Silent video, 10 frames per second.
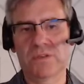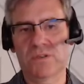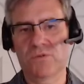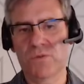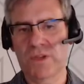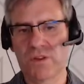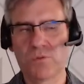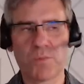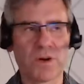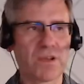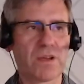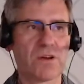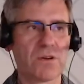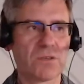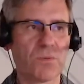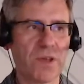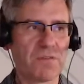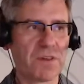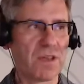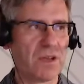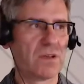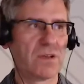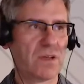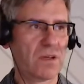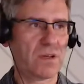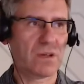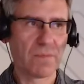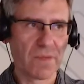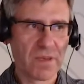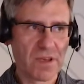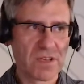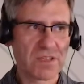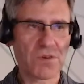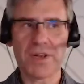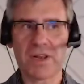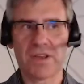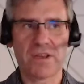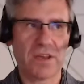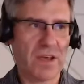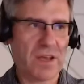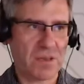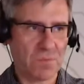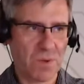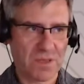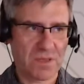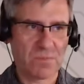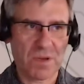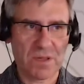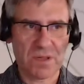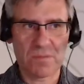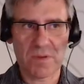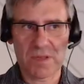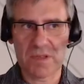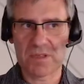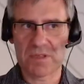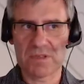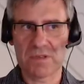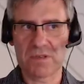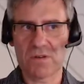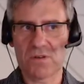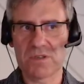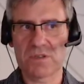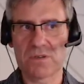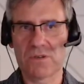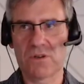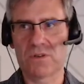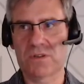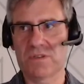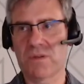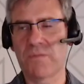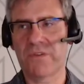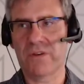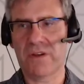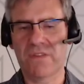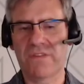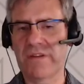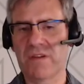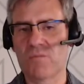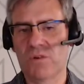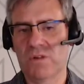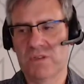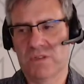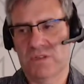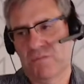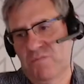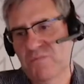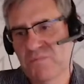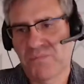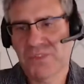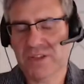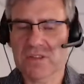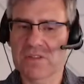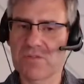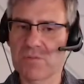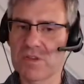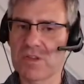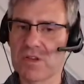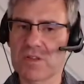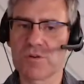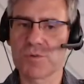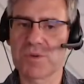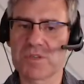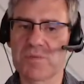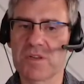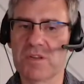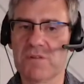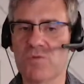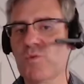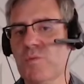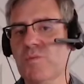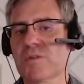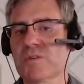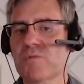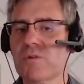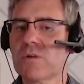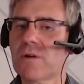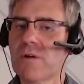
So we can do parking lots. We haven't done street lighting yet, but that's also not something unthinkable. It's like, from the technology perspective, it would be possible.